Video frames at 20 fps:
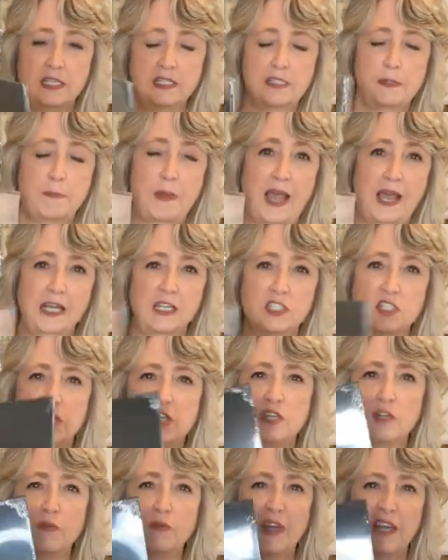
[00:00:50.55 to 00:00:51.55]
It's a pack of
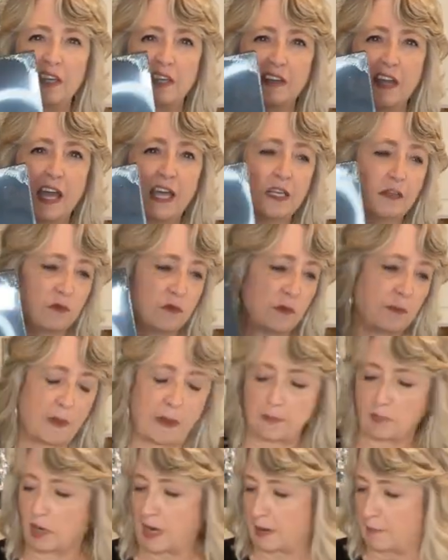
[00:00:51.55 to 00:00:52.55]
two, and I don't
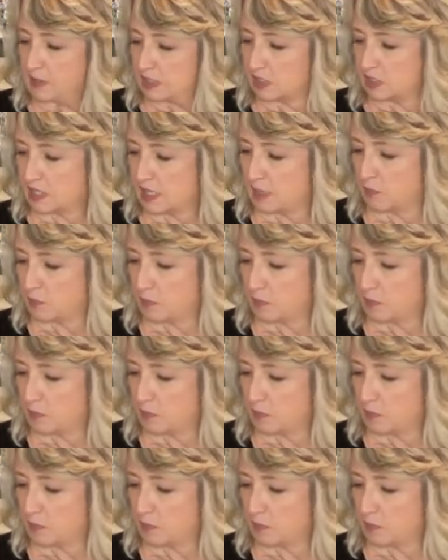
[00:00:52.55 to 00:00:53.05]
remember how much they